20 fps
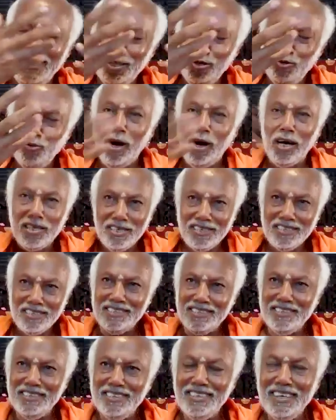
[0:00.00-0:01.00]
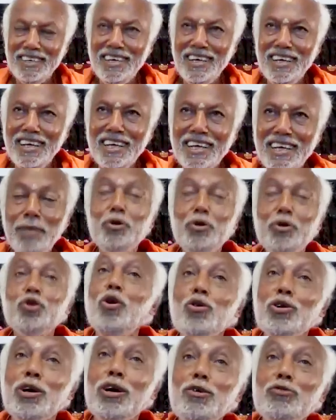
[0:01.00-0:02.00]
in the waters. If you
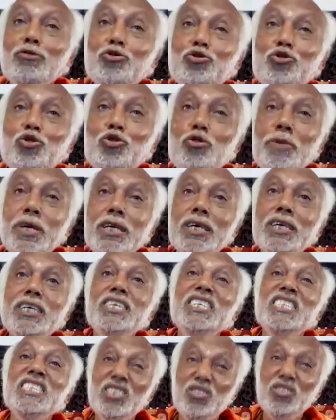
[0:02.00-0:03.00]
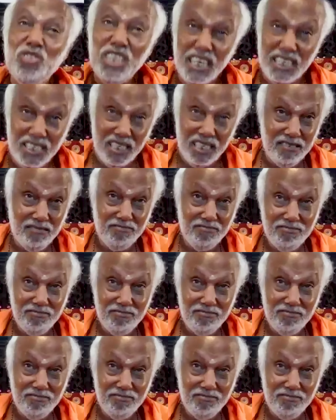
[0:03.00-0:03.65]
don't know how to swim, you die.